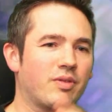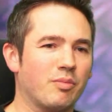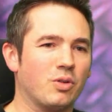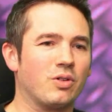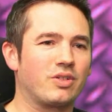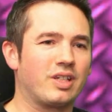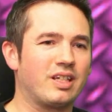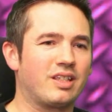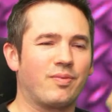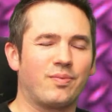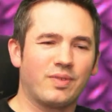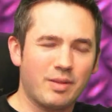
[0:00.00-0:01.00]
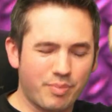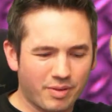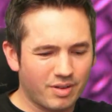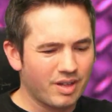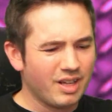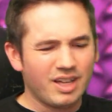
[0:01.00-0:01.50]
for Mortis. The
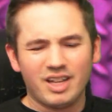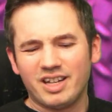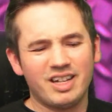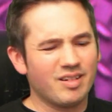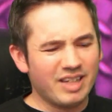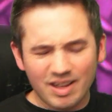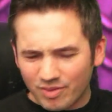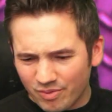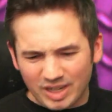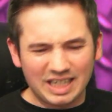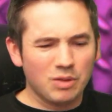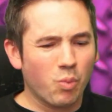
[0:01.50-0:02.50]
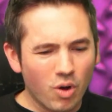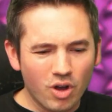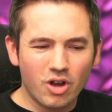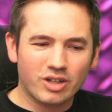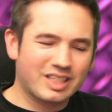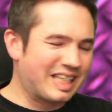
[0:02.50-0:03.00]
flipper never really
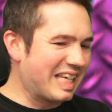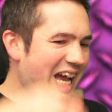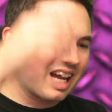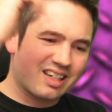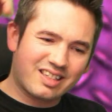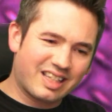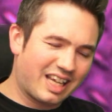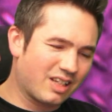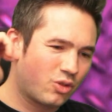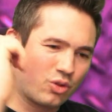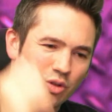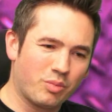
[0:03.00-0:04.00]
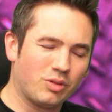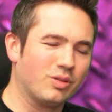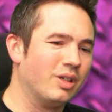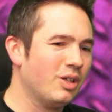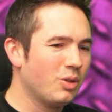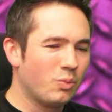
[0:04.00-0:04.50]
worked. The axe, they had
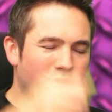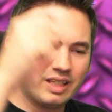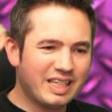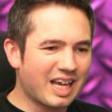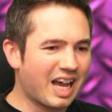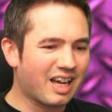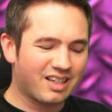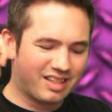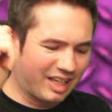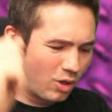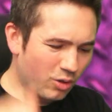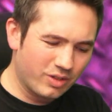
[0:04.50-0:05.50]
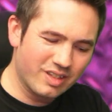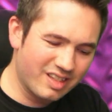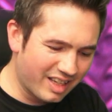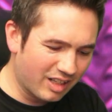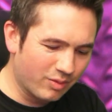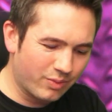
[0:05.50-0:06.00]
trouble with the axe. They couldn't
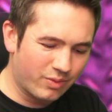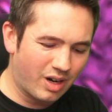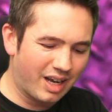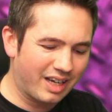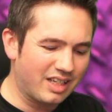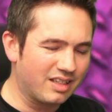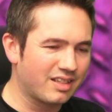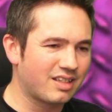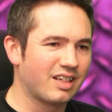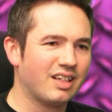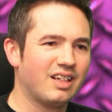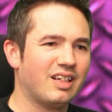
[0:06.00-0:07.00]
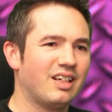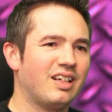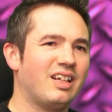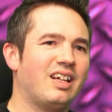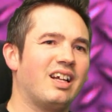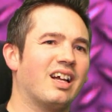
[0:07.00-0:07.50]
self right.
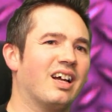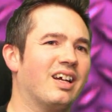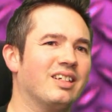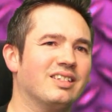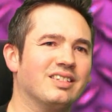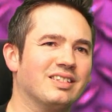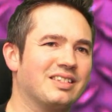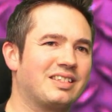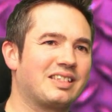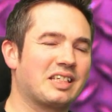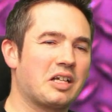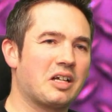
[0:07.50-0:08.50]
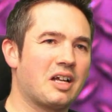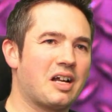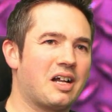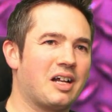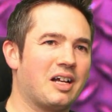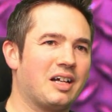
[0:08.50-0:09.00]
And
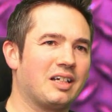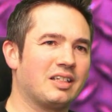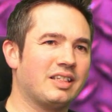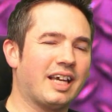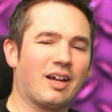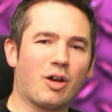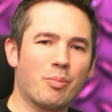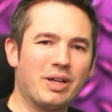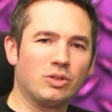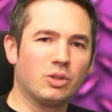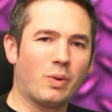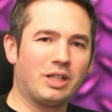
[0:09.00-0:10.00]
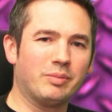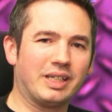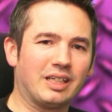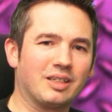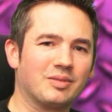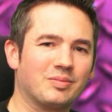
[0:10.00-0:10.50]
yeah, a bit
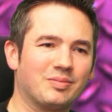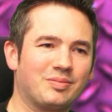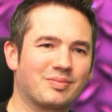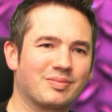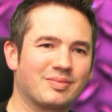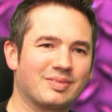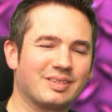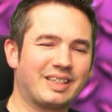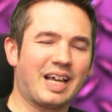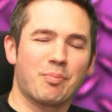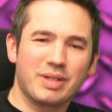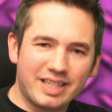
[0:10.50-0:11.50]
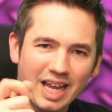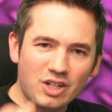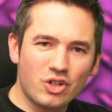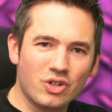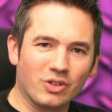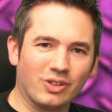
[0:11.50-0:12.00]
underwhelming. They had
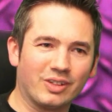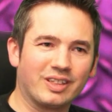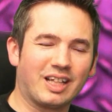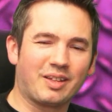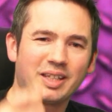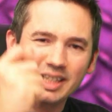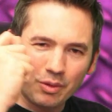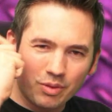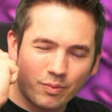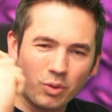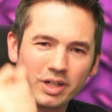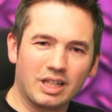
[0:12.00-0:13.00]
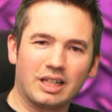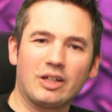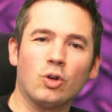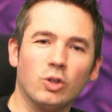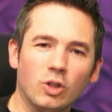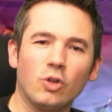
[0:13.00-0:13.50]
potential. I think they were one of the
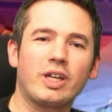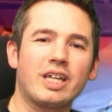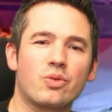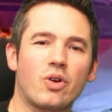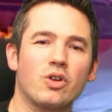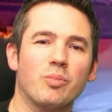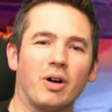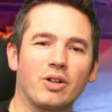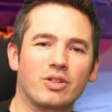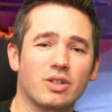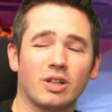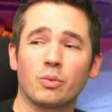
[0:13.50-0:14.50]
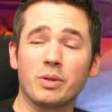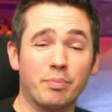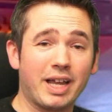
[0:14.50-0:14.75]
unluckiest robots, along with